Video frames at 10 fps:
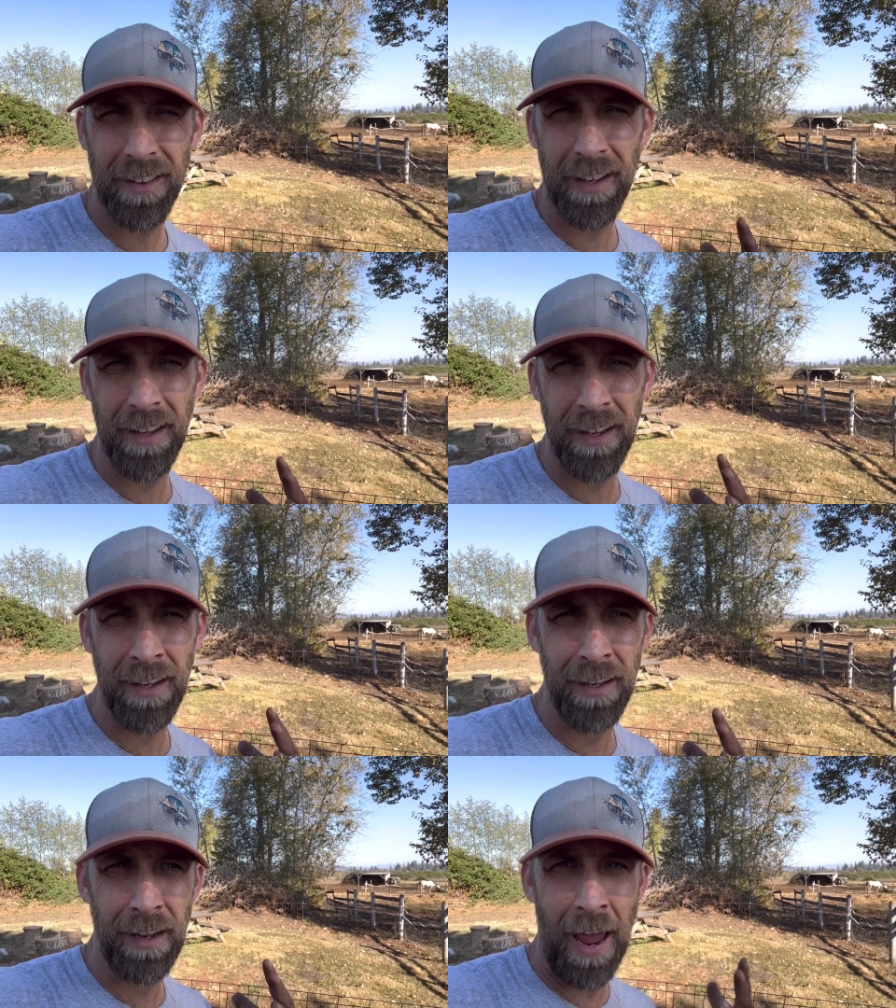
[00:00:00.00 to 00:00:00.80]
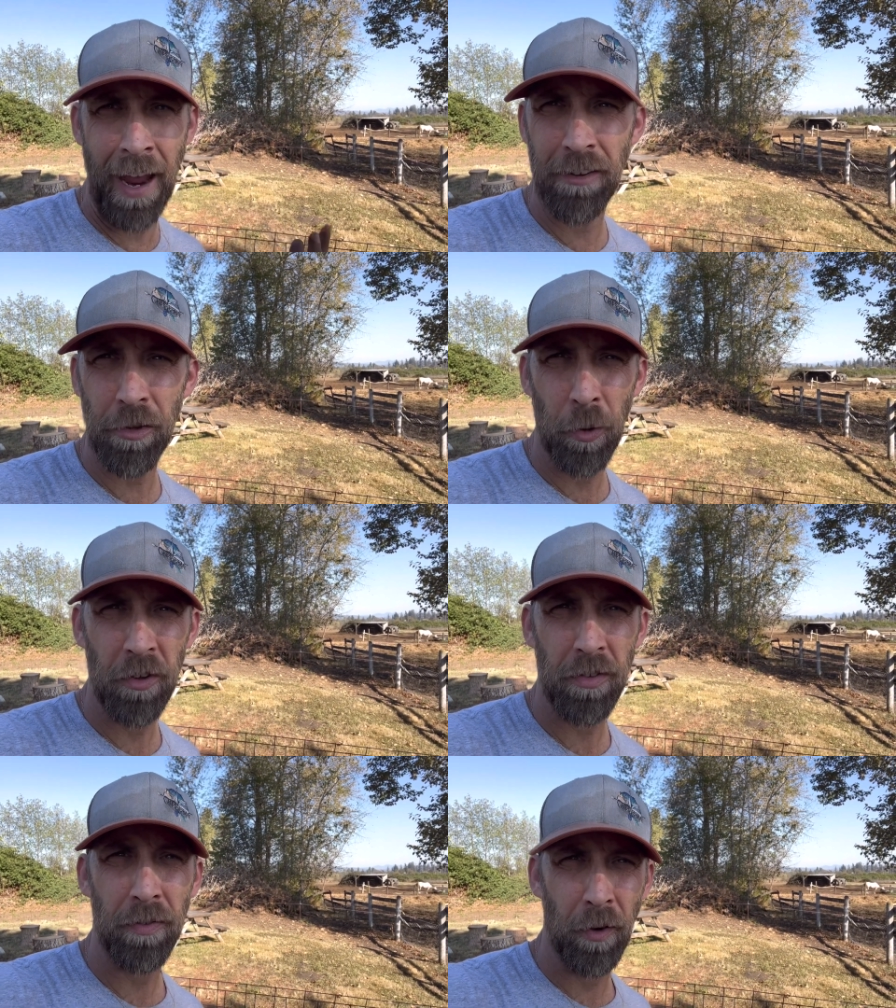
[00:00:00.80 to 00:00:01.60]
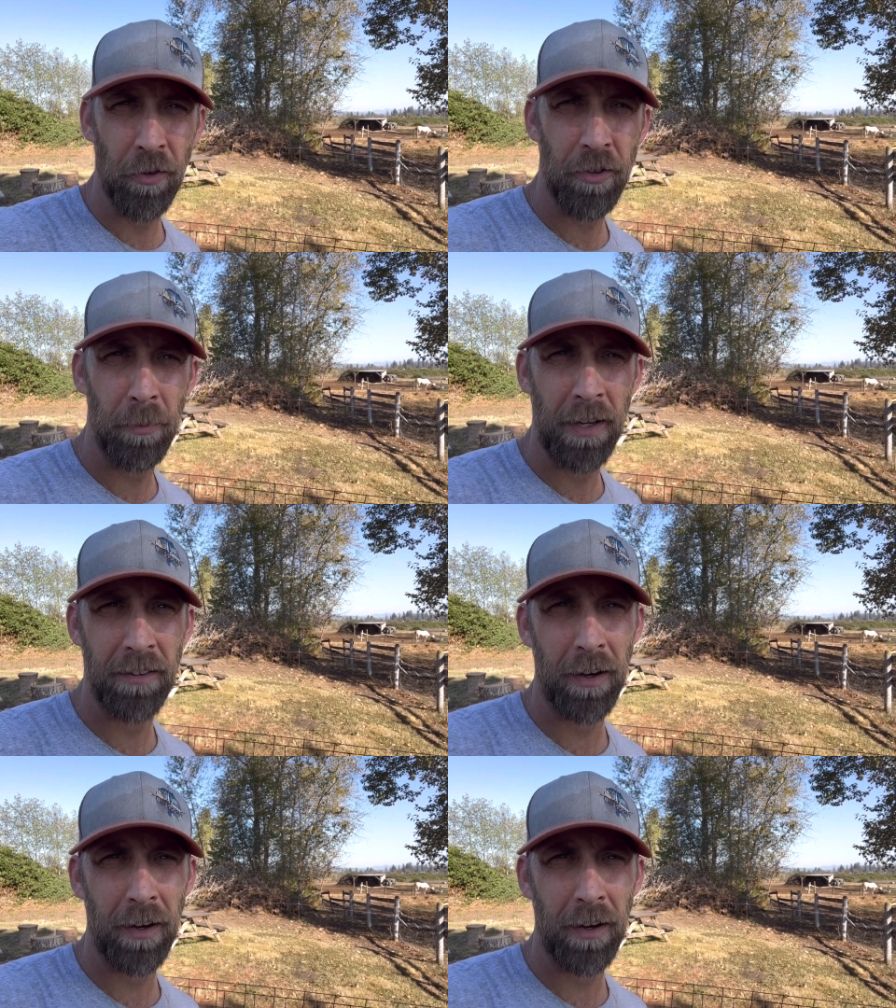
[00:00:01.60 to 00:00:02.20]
the ag stores first because